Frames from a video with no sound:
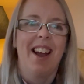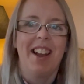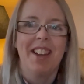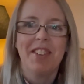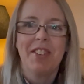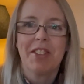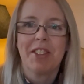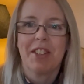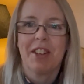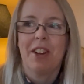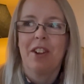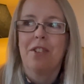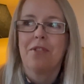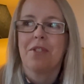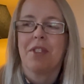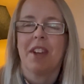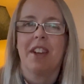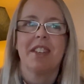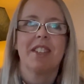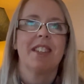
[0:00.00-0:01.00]
I used to love
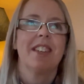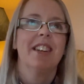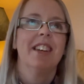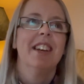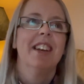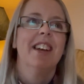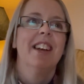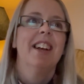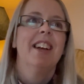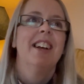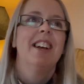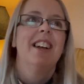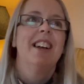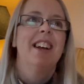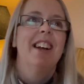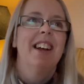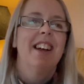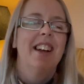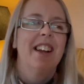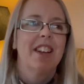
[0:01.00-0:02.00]
that.
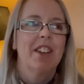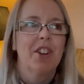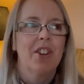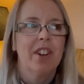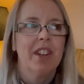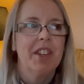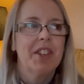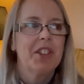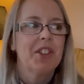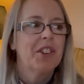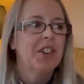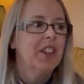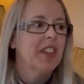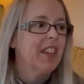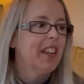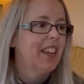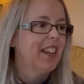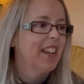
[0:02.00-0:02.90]
Cuddly toy.